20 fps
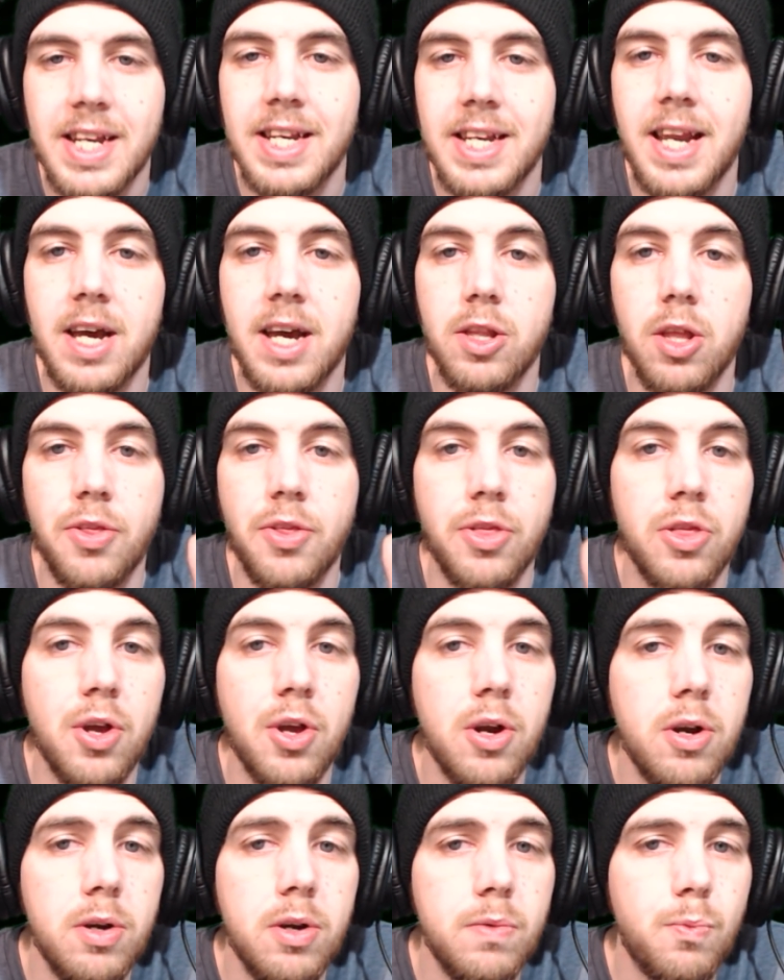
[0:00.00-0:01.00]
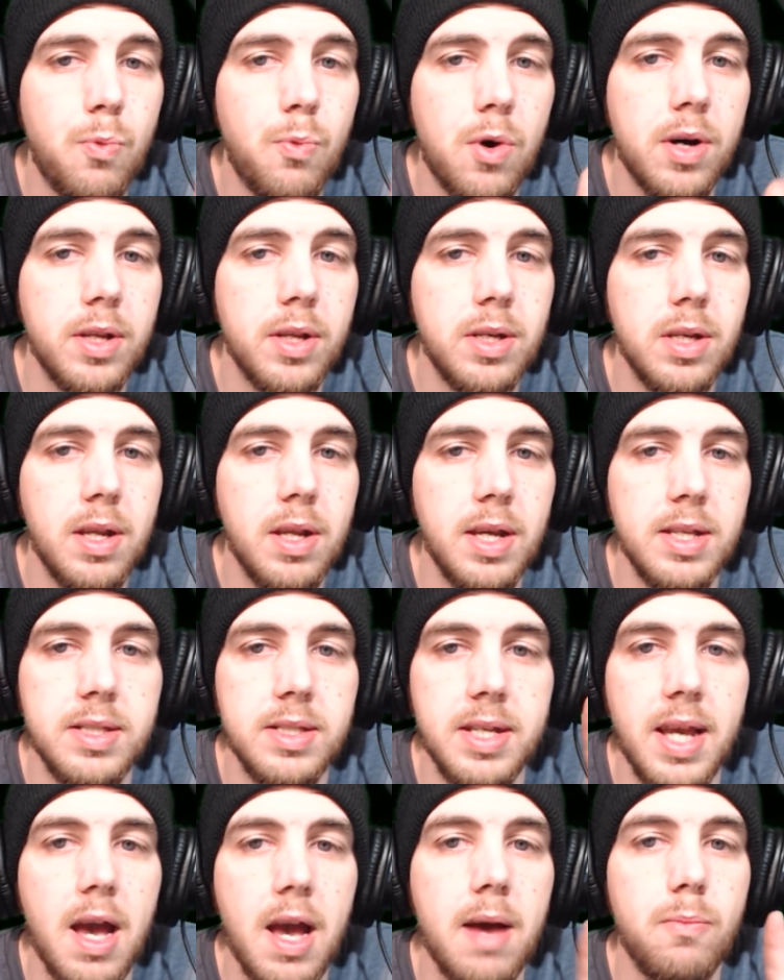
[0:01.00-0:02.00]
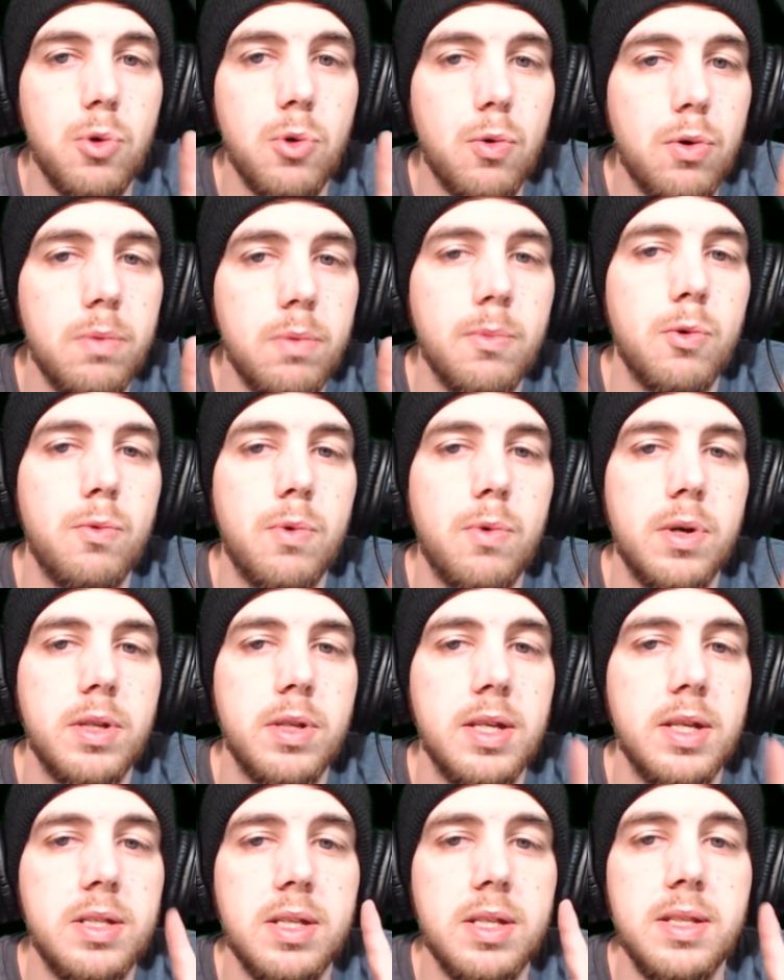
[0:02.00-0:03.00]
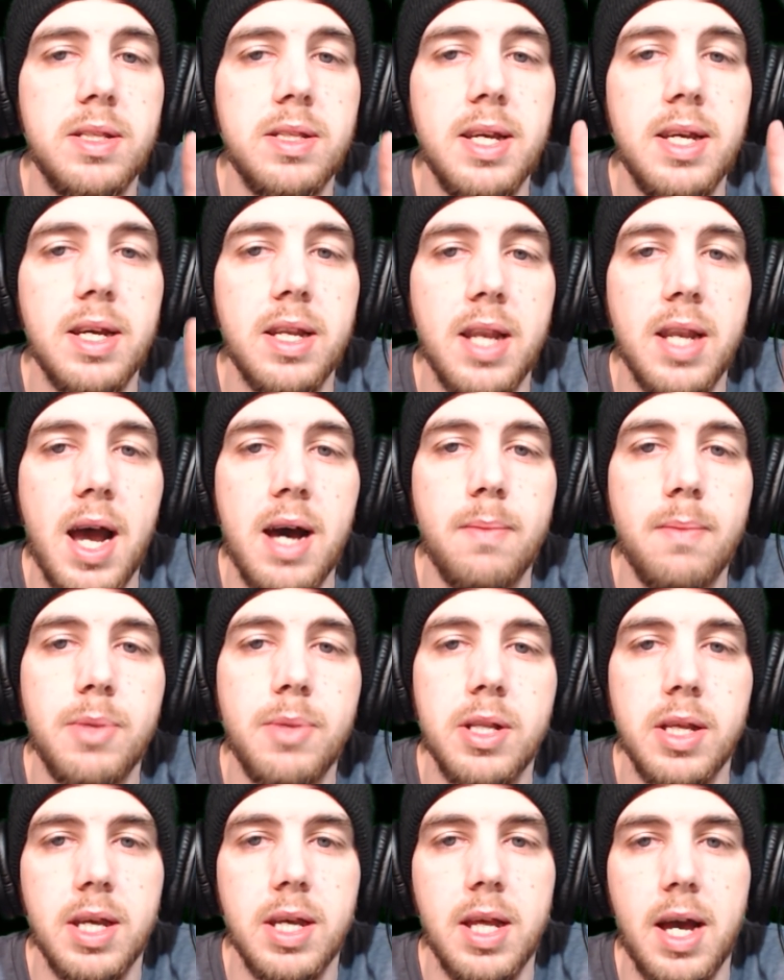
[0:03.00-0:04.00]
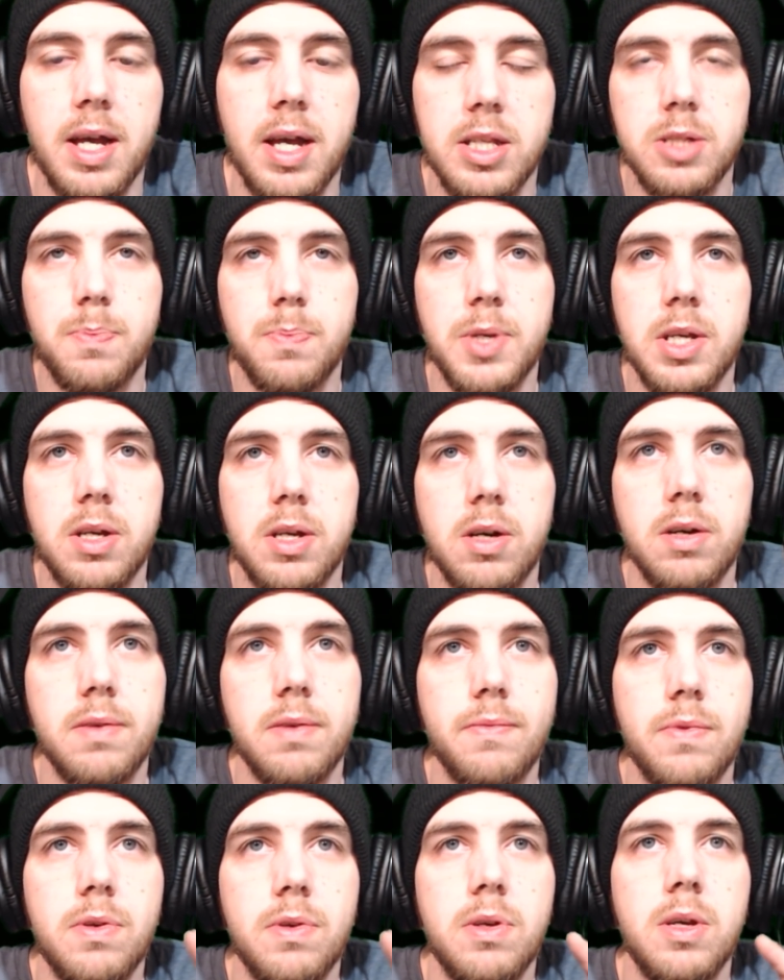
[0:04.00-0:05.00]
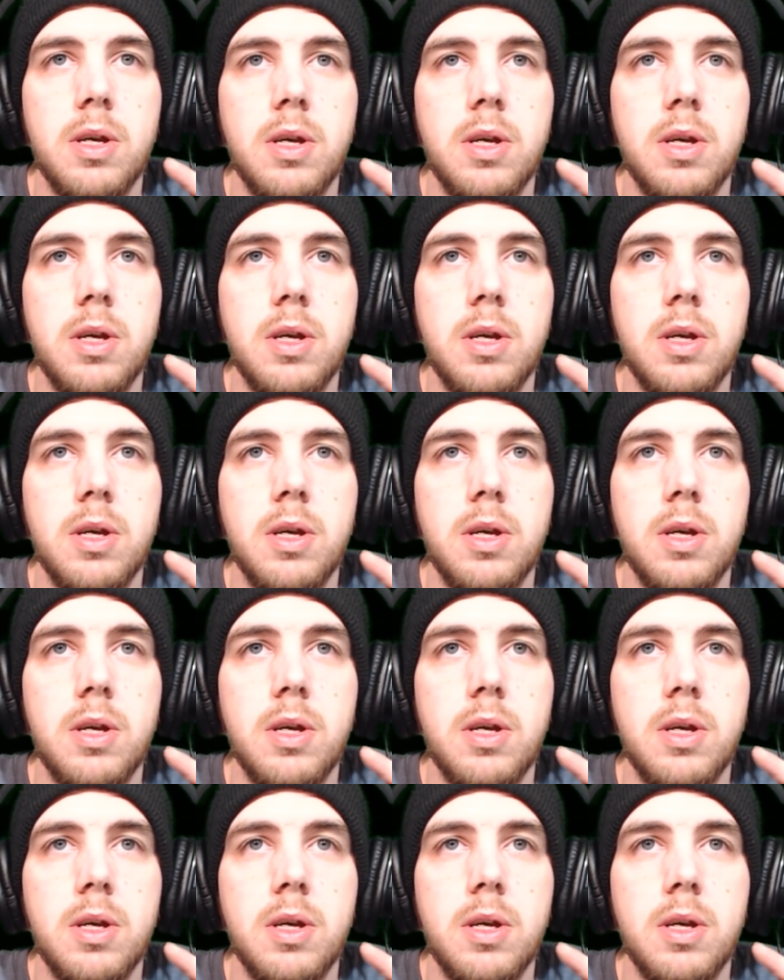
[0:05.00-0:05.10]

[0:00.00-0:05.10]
Now the third one is the abnormal one. This is the anomaly I speak of.